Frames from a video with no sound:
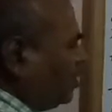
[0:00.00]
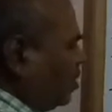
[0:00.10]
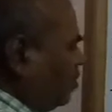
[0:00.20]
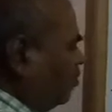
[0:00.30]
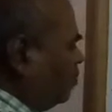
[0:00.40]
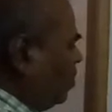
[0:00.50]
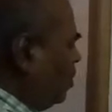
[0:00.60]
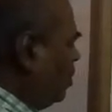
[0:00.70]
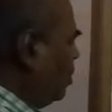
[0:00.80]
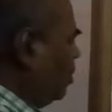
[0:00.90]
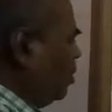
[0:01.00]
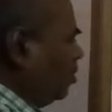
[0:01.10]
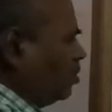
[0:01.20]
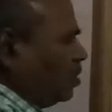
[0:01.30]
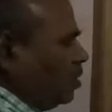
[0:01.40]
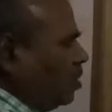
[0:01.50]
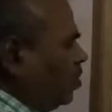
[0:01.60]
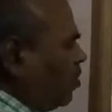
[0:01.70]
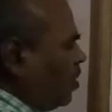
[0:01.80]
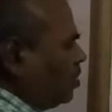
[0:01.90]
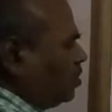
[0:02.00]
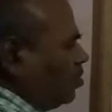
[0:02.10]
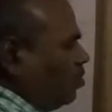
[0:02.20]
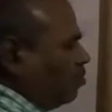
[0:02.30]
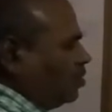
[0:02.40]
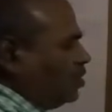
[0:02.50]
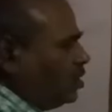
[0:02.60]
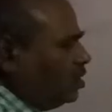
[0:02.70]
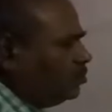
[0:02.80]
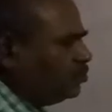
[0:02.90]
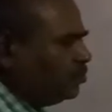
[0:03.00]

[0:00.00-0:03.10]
theta. The real part is f of theta.